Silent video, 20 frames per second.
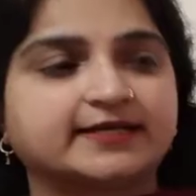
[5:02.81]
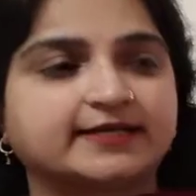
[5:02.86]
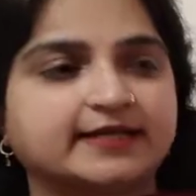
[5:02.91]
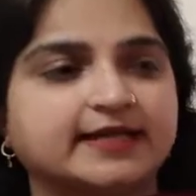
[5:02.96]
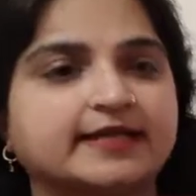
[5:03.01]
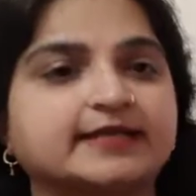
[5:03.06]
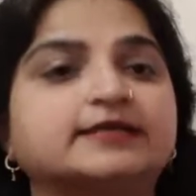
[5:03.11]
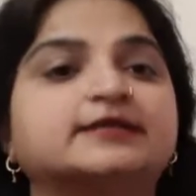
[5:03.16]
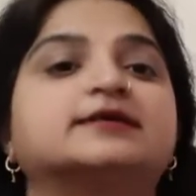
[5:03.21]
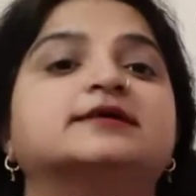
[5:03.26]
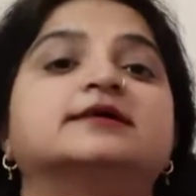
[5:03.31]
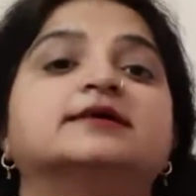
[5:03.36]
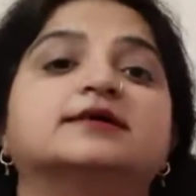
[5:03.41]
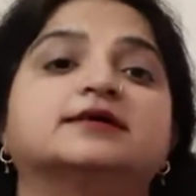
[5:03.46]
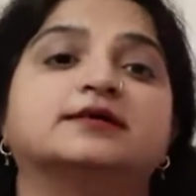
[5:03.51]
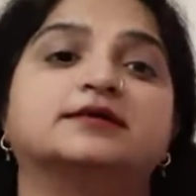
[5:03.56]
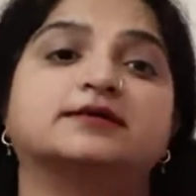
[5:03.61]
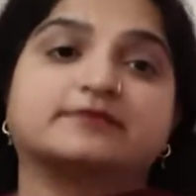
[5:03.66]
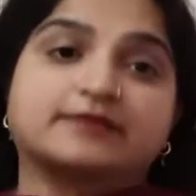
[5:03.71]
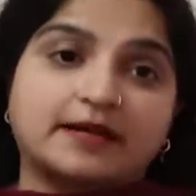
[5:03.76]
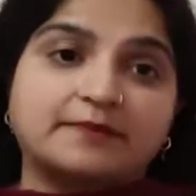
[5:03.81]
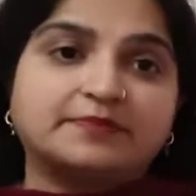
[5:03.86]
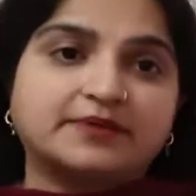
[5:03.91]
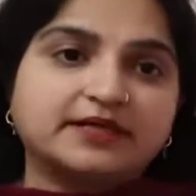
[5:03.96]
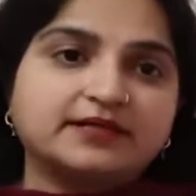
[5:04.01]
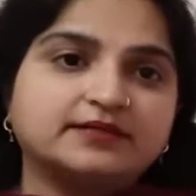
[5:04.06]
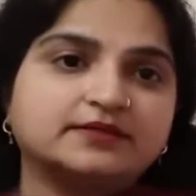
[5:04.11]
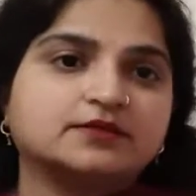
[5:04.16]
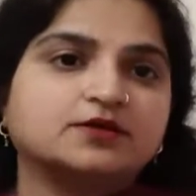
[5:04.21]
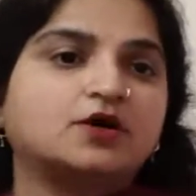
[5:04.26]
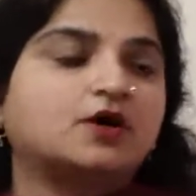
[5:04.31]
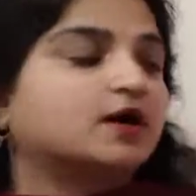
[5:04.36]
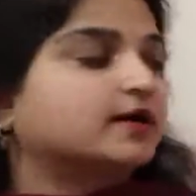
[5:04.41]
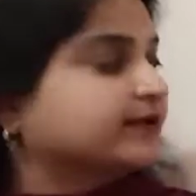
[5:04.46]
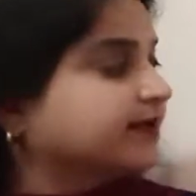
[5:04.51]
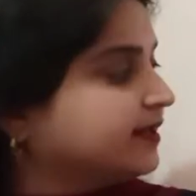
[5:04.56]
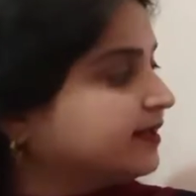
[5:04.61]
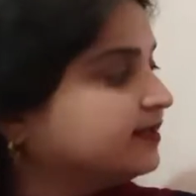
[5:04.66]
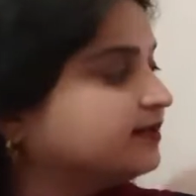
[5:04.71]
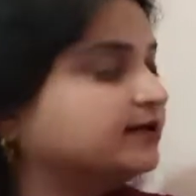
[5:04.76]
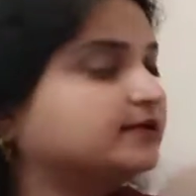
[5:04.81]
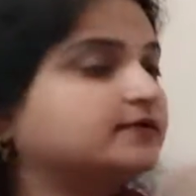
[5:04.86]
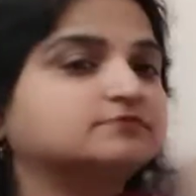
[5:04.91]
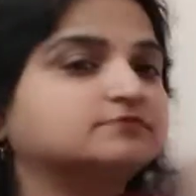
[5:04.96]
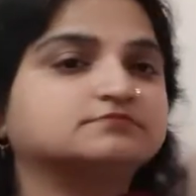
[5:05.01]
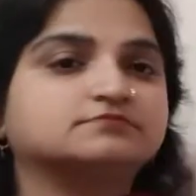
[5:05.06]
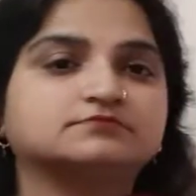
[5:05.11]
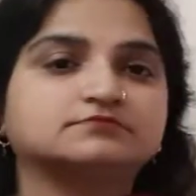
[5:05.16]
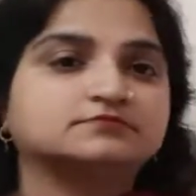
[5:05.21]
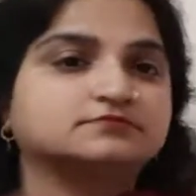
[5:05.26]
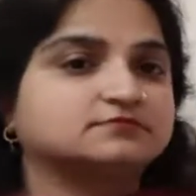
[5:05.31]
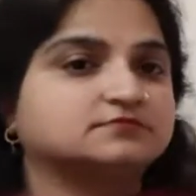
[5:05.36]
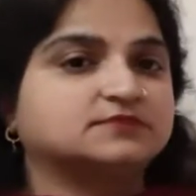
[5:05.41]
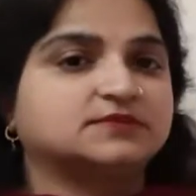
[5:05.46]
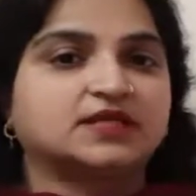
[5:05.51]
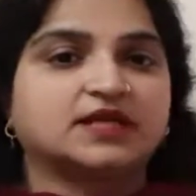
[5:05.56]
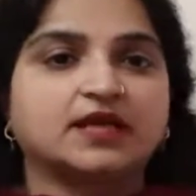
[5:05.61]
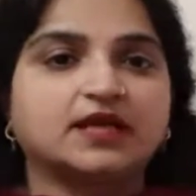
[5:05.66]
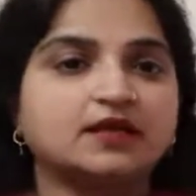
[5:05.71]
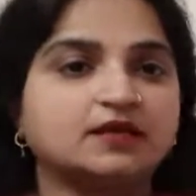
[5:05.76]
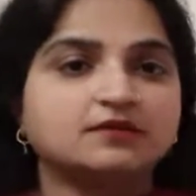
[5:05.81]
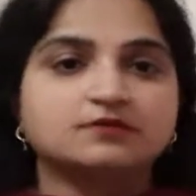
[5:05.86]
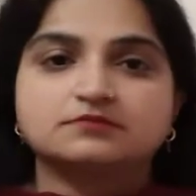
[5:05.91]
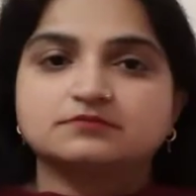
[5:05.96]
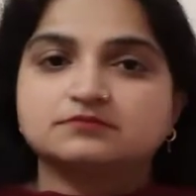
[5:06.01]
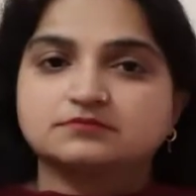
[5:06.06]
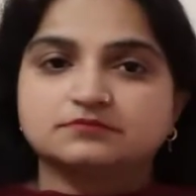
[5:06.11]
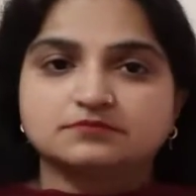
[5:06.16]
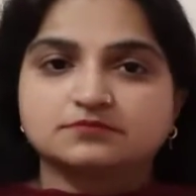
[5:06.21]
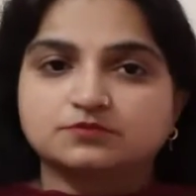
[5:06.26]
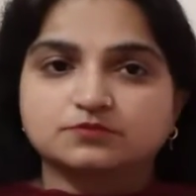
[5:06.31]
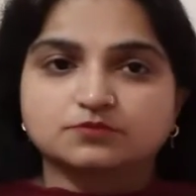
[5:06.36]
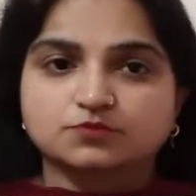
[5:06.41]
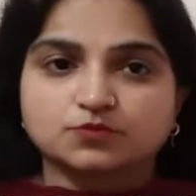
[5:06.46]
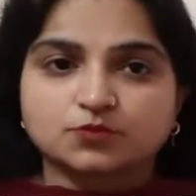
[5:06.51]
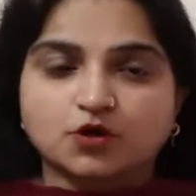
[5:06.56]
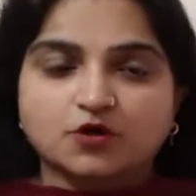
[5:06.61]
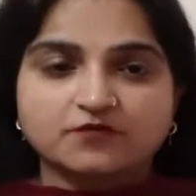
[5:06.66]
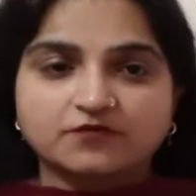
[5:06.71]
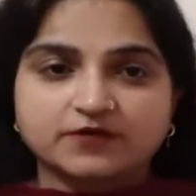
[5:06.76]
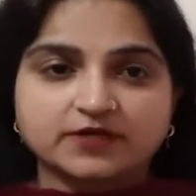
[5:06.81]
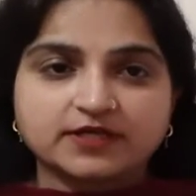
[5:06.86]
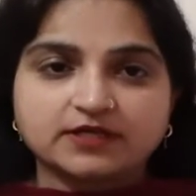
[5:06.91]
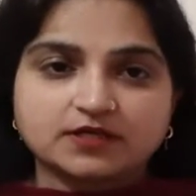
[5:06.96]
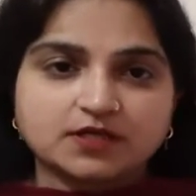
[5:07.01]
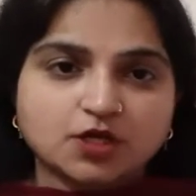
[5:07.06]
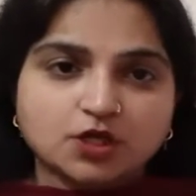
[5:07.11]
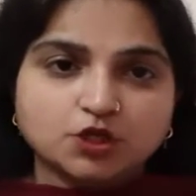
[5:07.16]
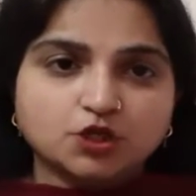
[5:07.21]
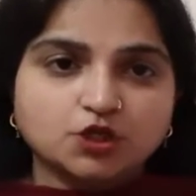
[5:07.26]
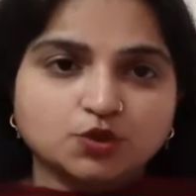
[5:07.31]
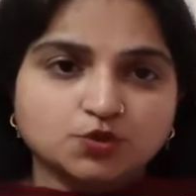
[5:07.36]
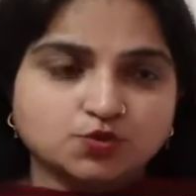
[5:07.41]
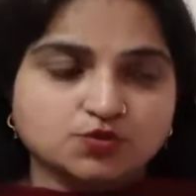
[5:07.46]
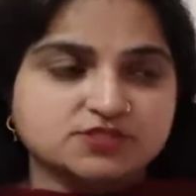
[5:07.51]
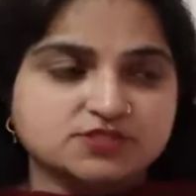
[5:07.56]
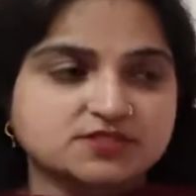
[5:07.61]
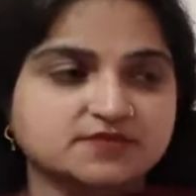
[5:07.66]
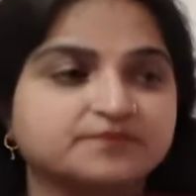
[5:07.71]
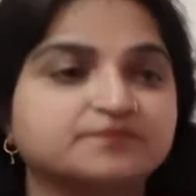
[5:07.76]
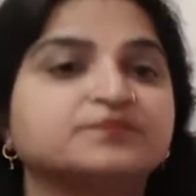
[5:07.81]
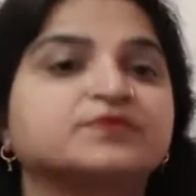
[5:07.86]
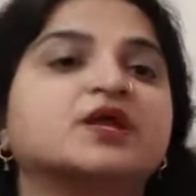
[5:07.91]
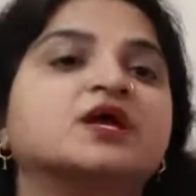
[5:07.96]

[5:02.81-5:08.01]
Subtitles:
like a rabbit, or here they often lose.